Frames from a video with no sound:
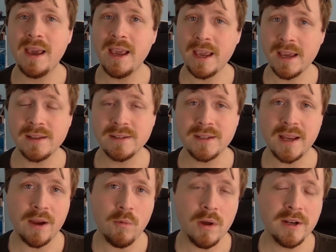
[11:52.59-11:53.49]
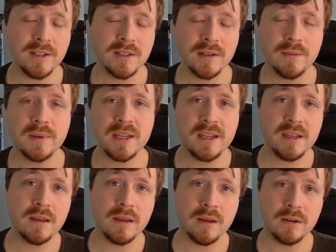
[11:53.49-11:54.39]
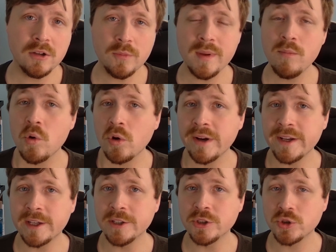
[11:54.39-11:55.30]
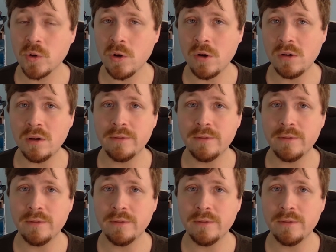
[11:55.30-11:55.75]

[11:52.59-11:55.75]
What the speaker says: And I wanted to be a little bit more in control